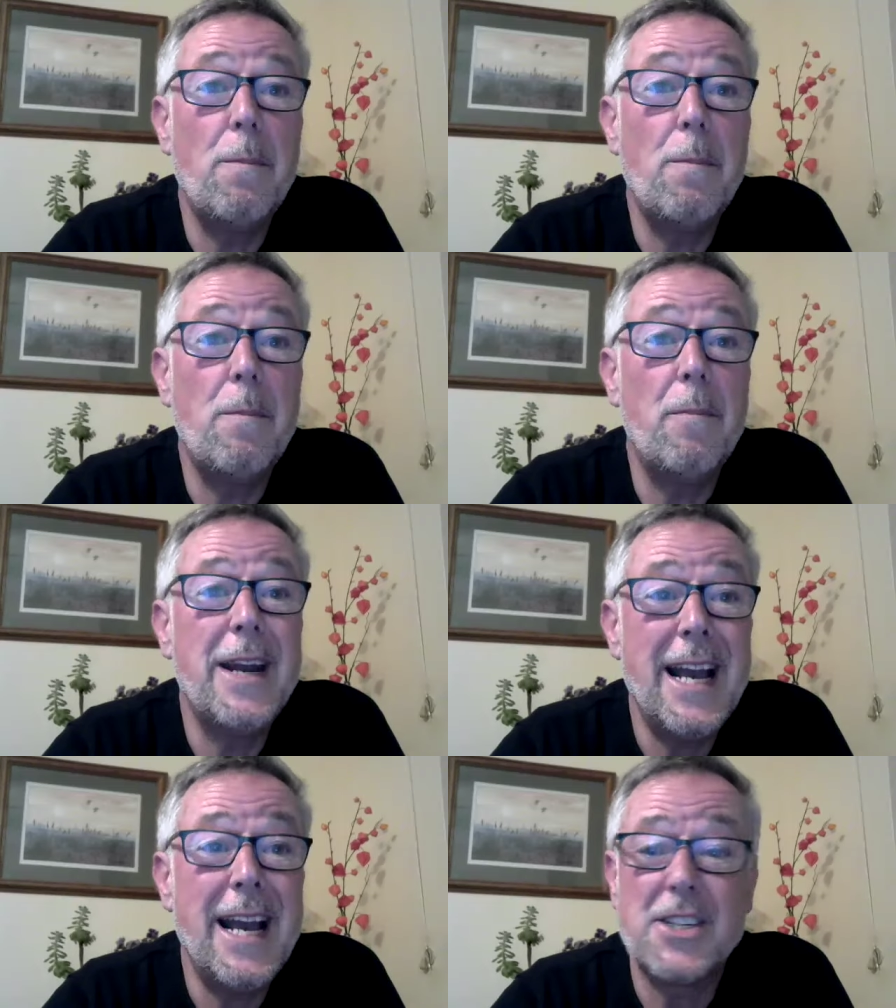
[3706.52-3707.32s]
my
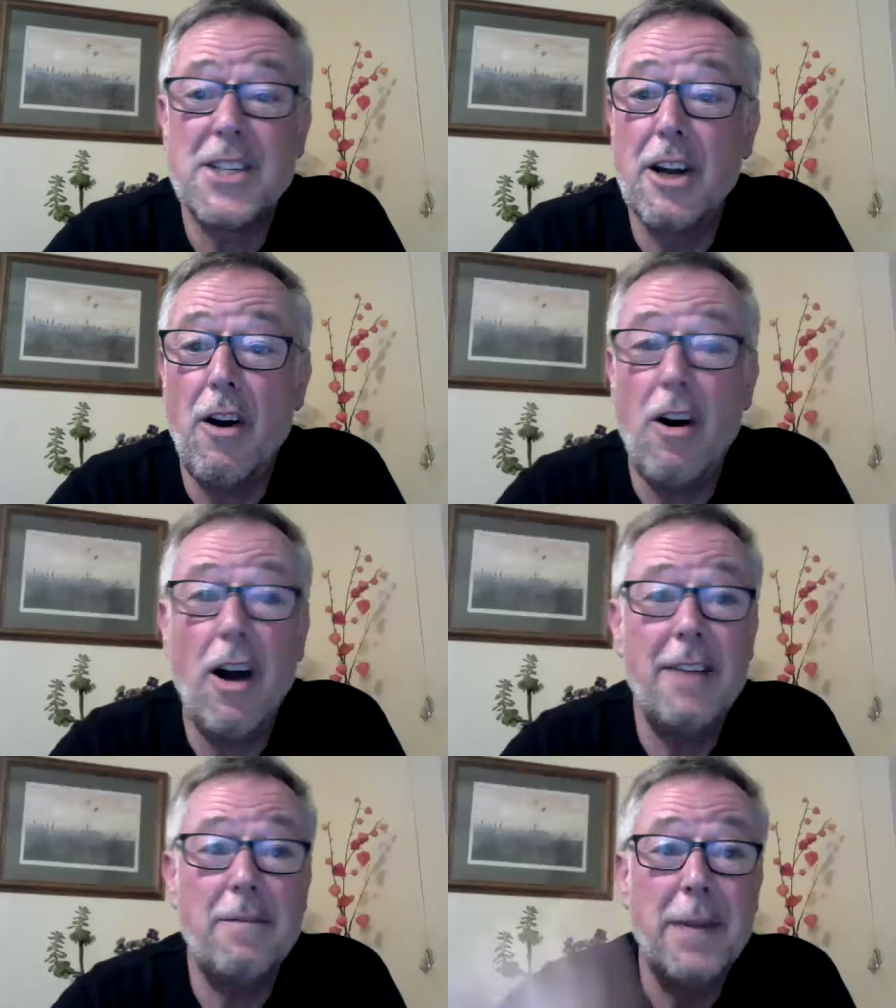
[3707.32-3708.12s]
next
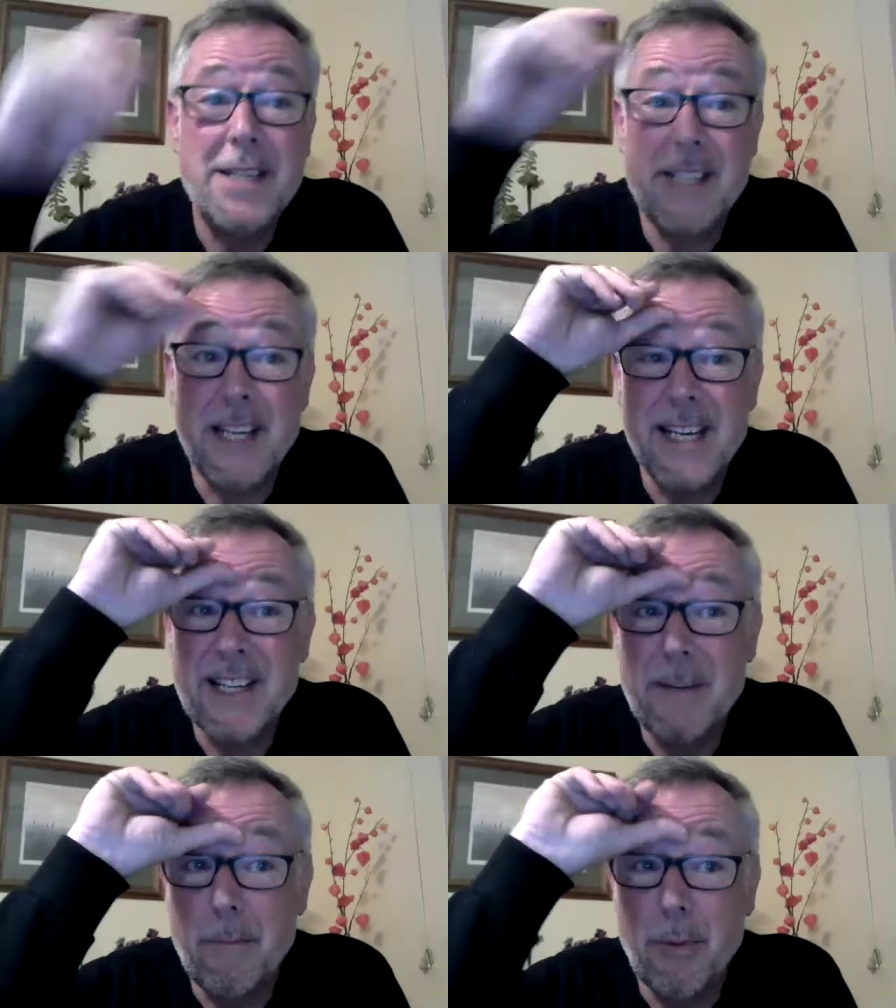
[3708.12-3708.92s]
live meeting is
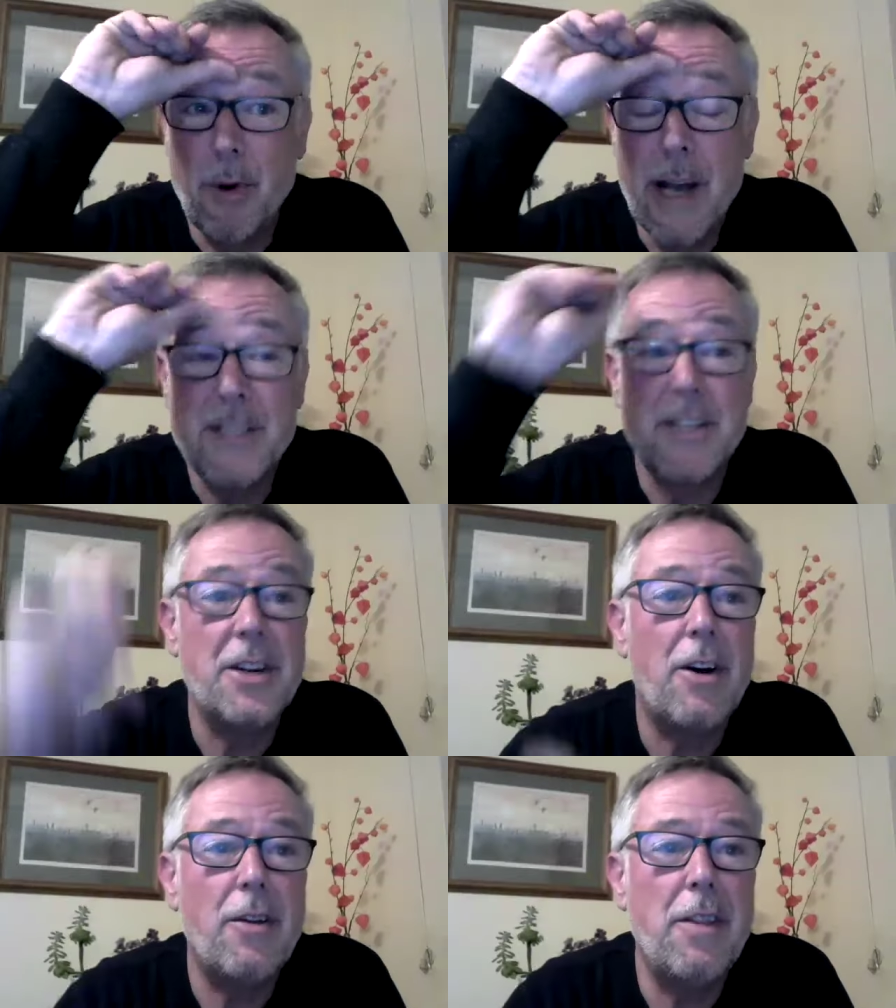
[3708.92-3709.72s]
in
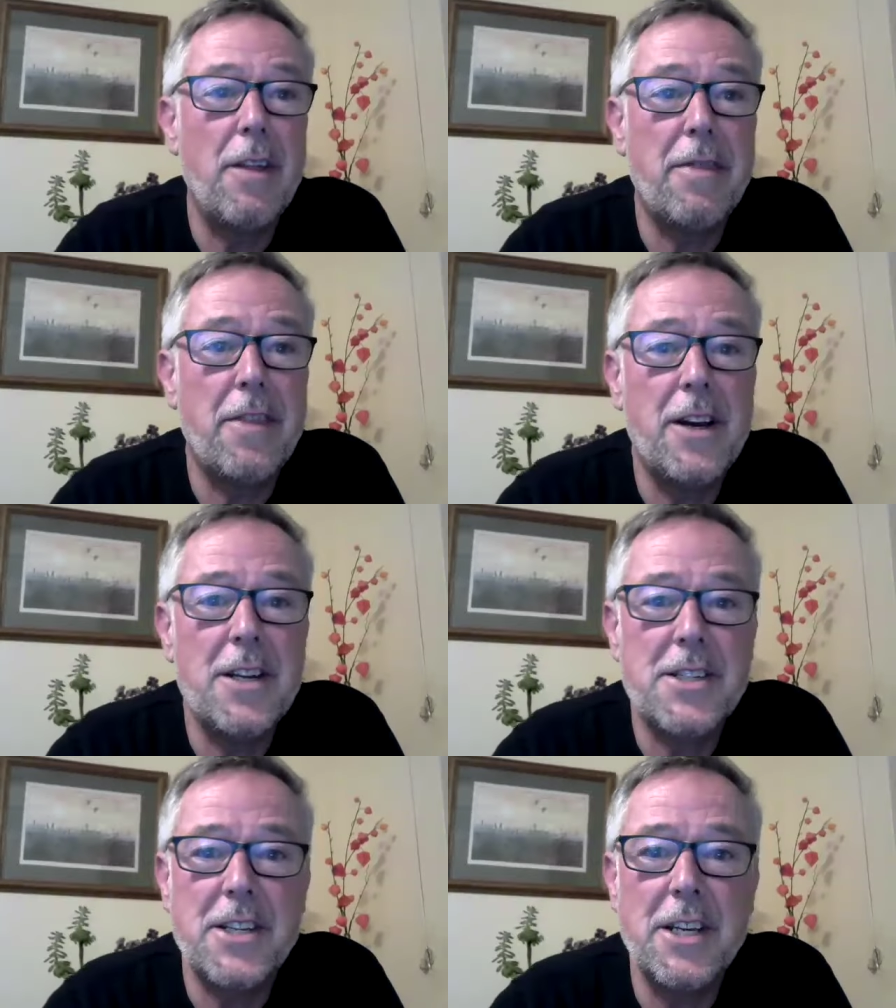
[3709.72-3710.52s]
Brighton on the
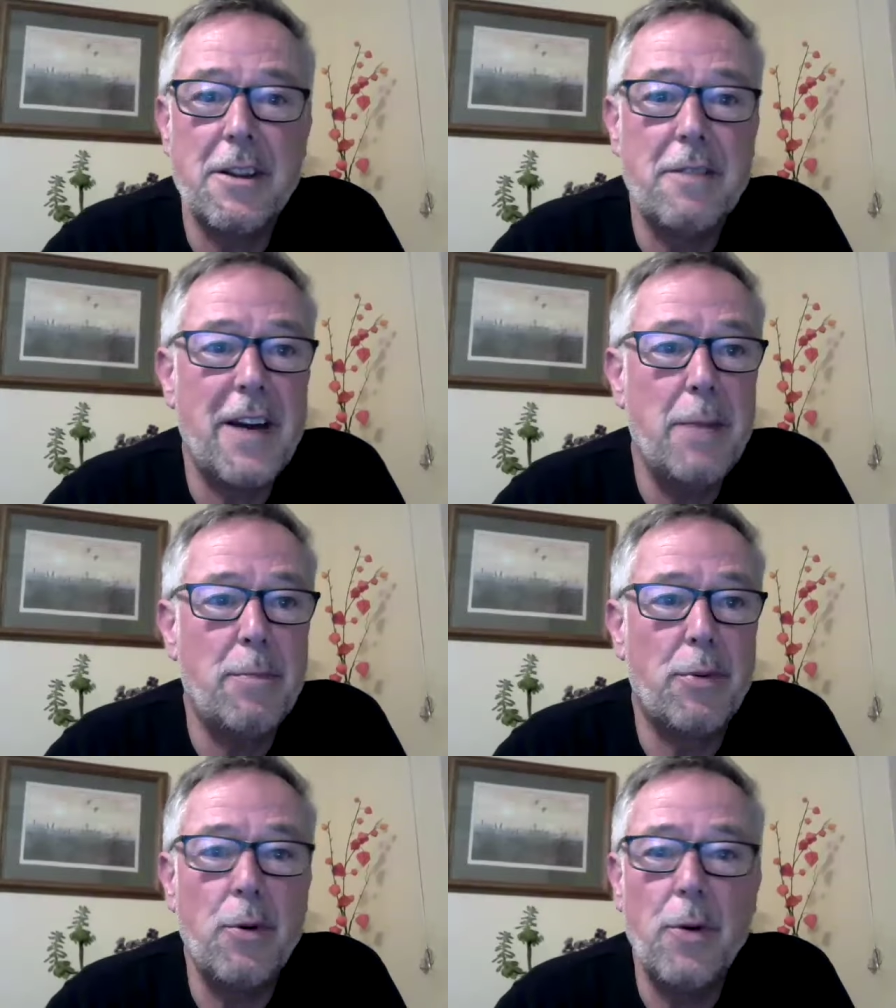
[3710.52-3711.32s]
13th of
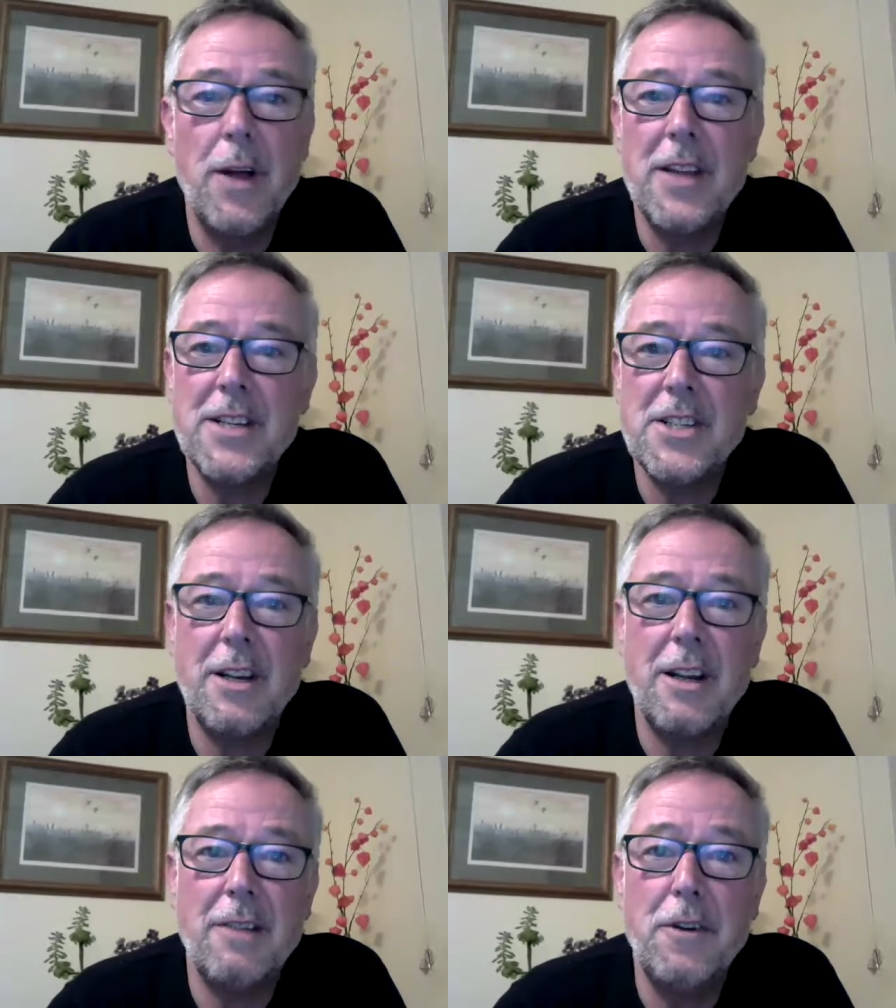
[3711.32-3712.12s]
April, and there's
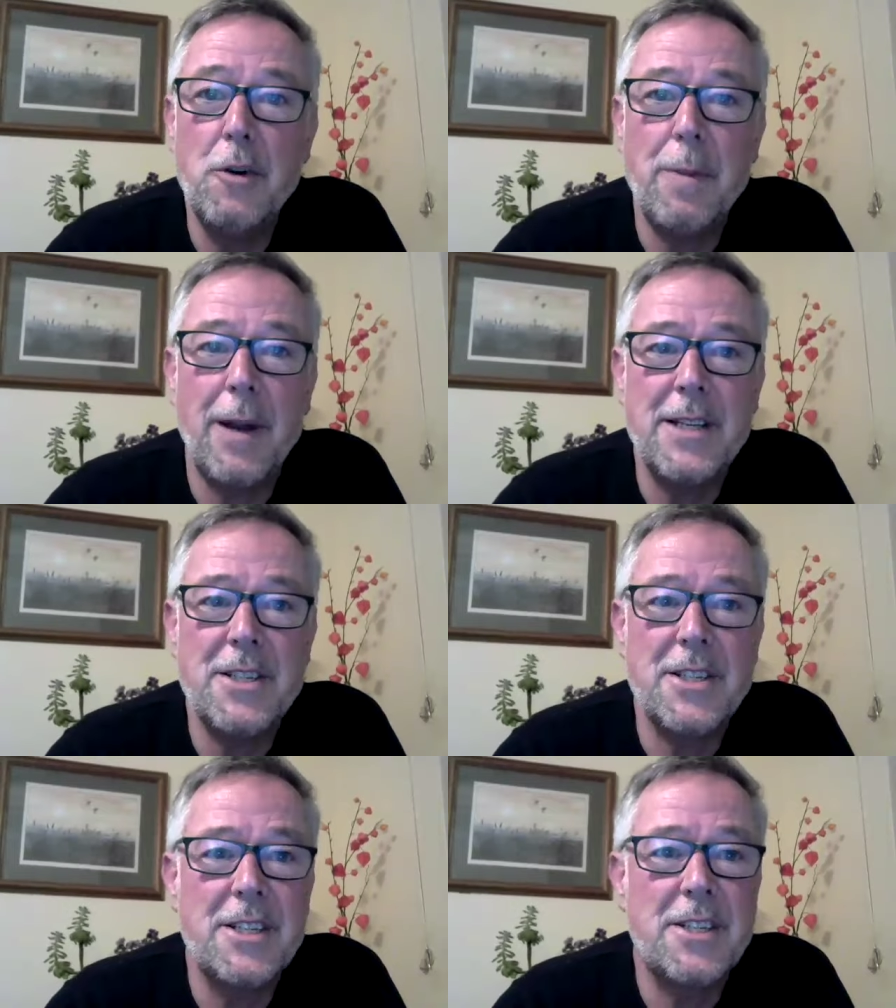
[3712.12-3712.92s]
still a few
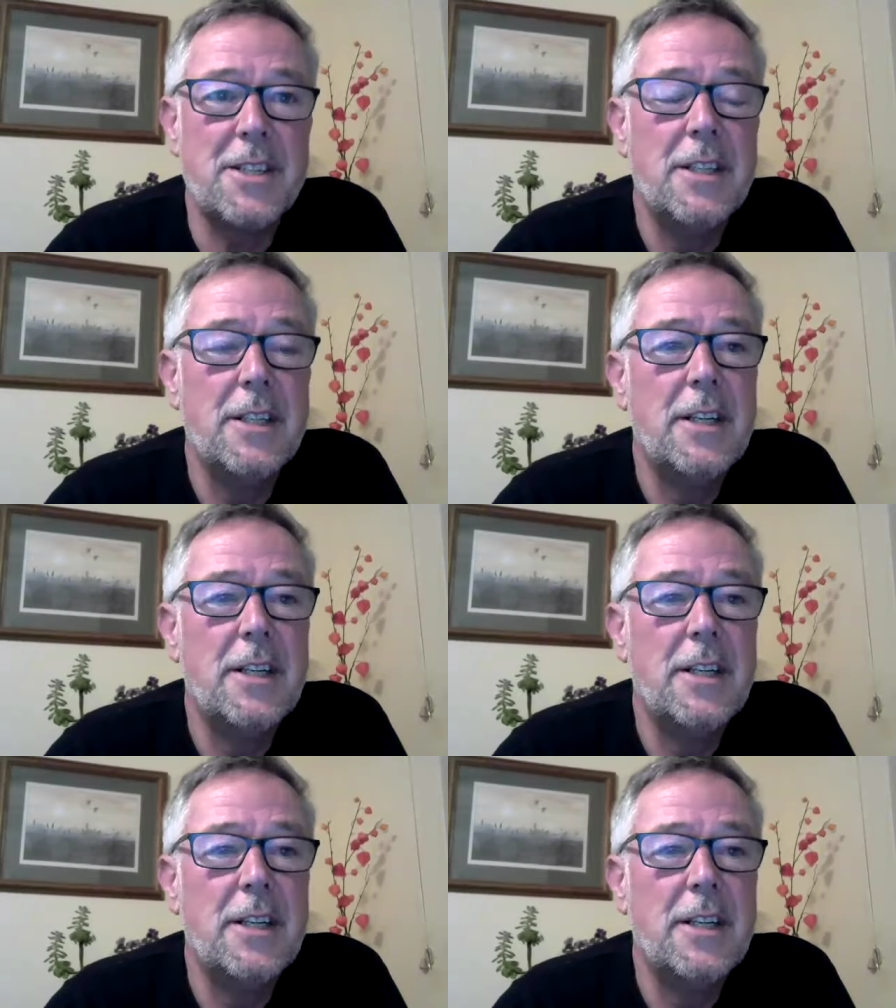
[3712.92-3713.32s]
places.